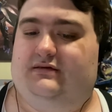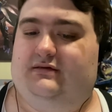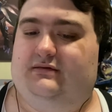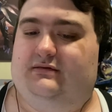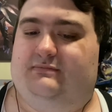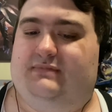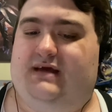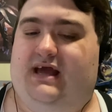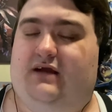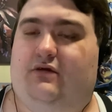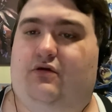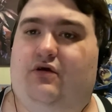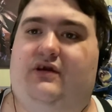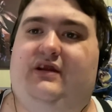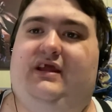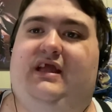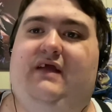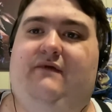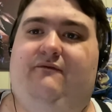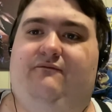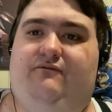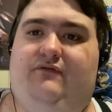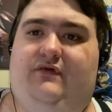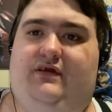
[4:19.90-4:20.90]
back on
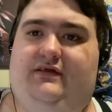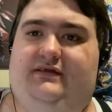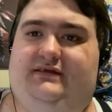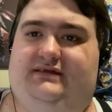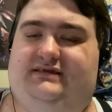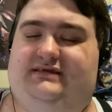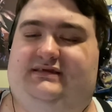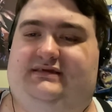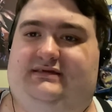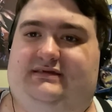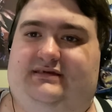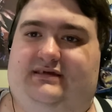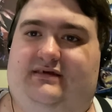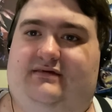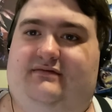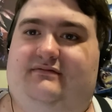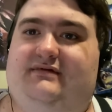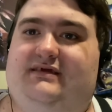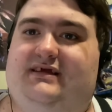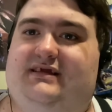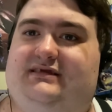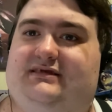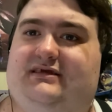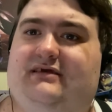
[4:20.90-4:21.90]
Infinite, so
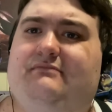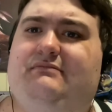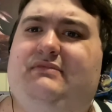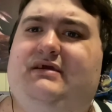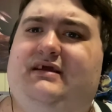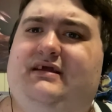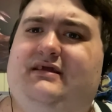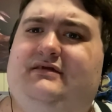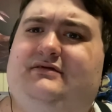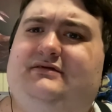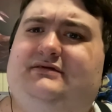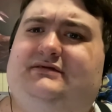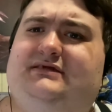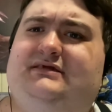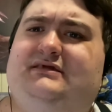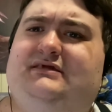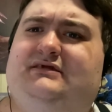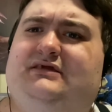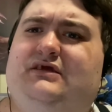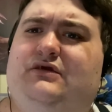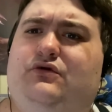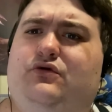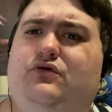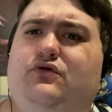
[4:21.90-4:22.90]
it's gonna be interesting to
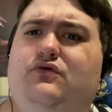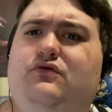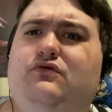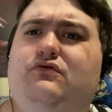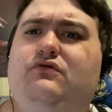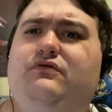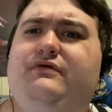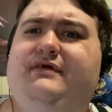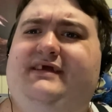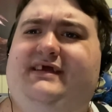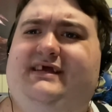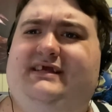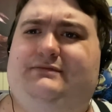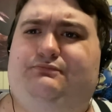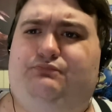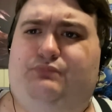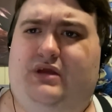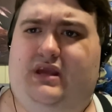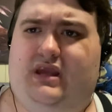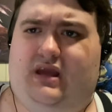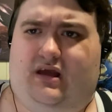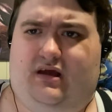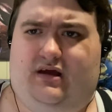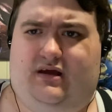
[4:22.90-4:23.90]
see who is
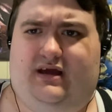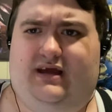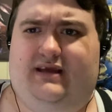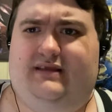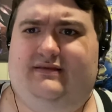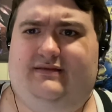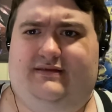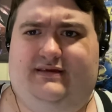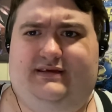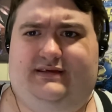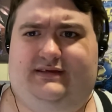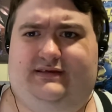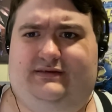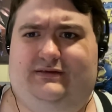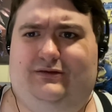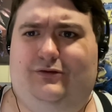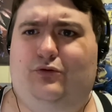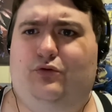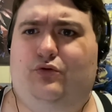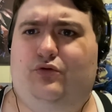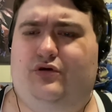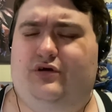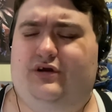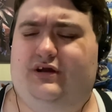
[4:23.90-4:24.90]
behind this
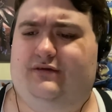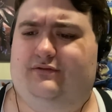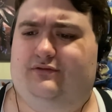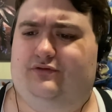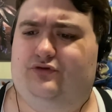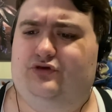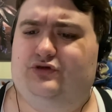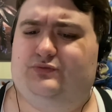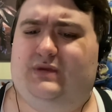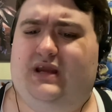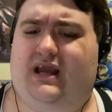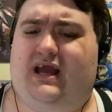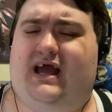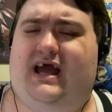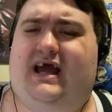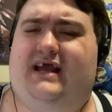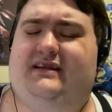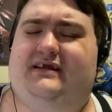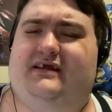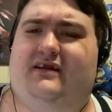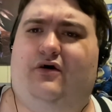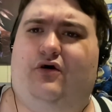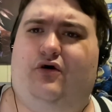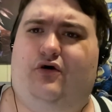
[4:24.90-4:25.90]
story, who's behind
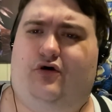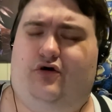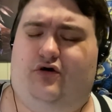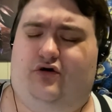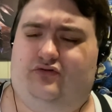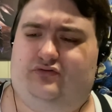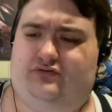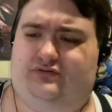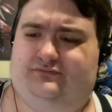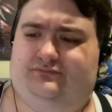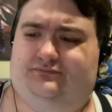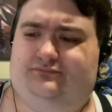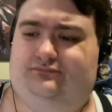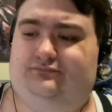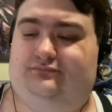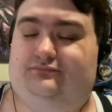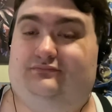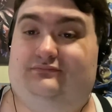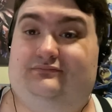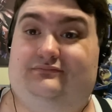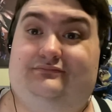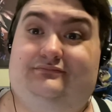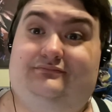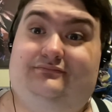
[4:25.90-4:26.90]
it all.
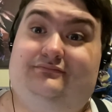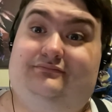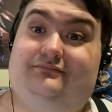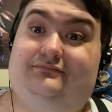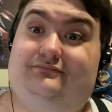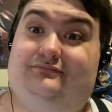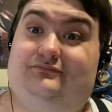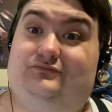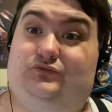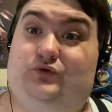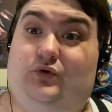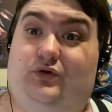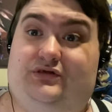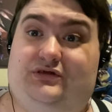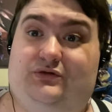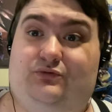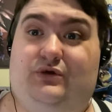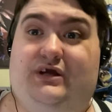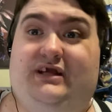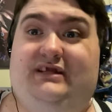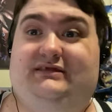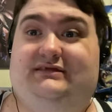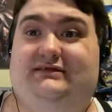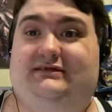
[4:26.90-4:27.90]
We'll have to
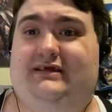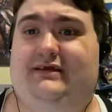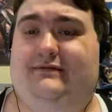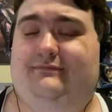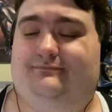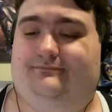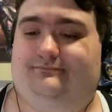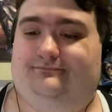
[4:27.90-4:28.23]
wait and see.